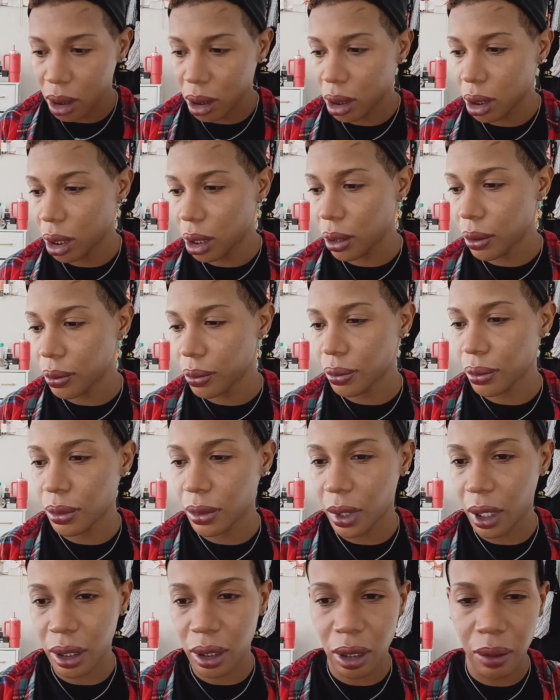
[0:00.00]
See,
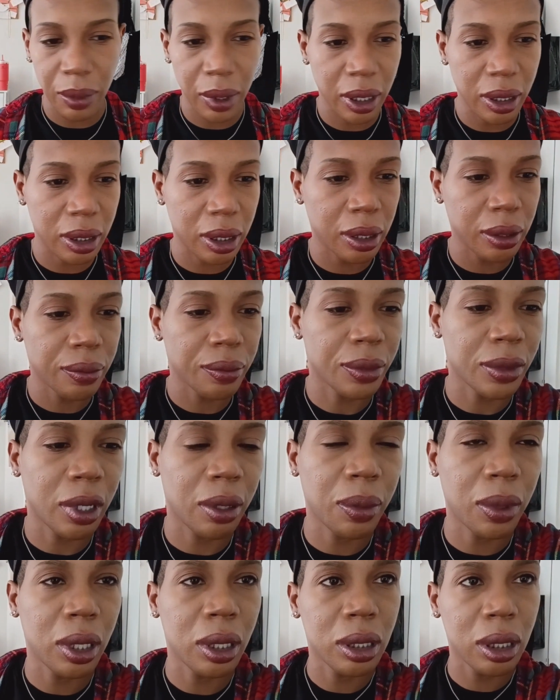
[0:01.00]
that's amazing.
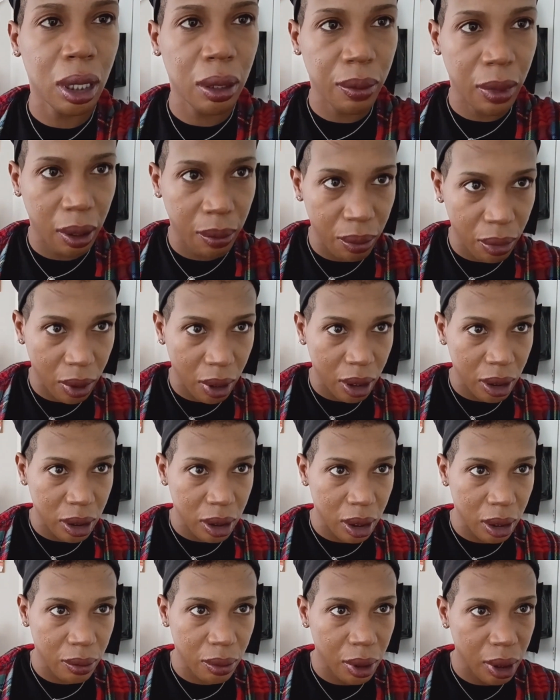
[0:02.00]
I'm gonna take my
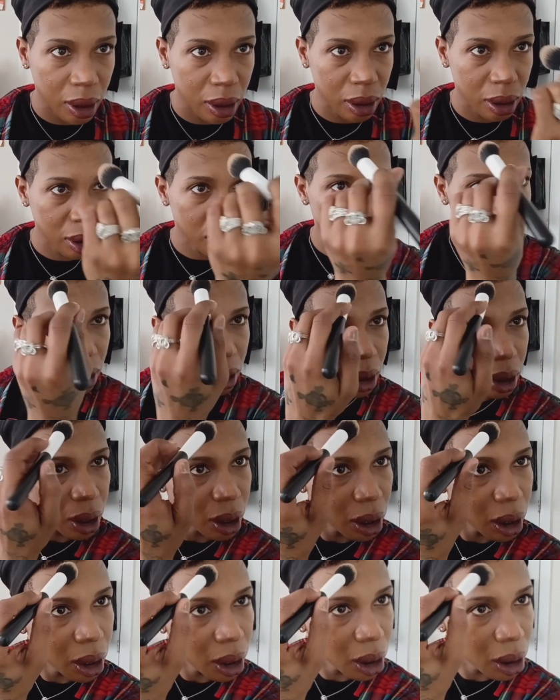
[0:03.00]
bronzing brush
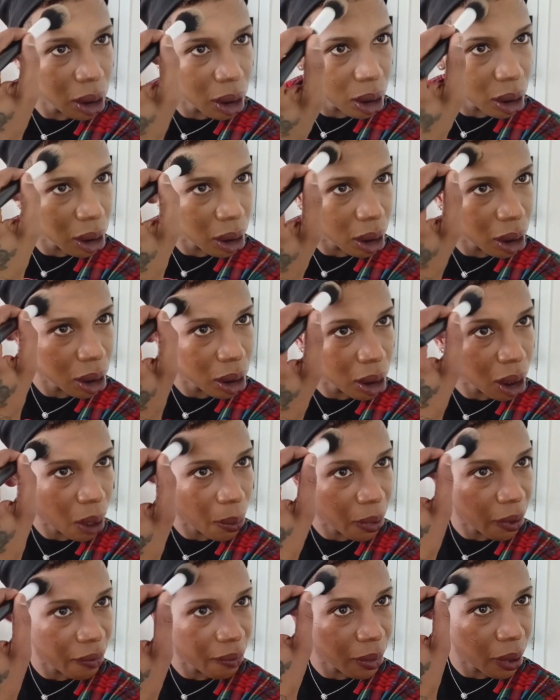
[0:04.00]
and just get the
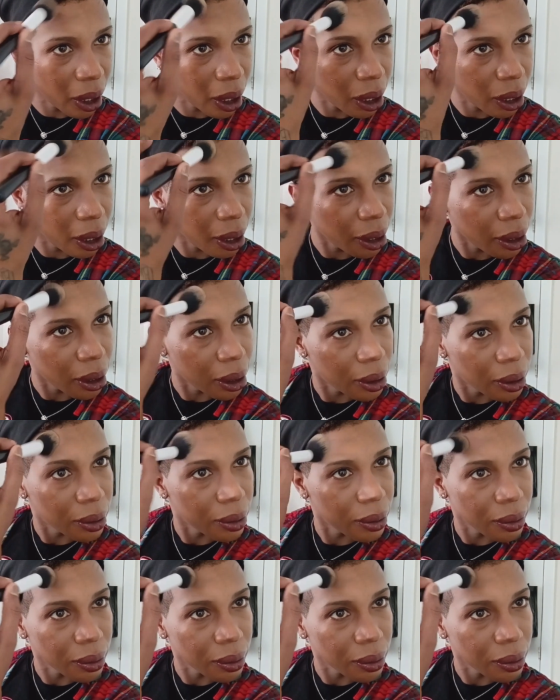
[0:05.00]
top of my head.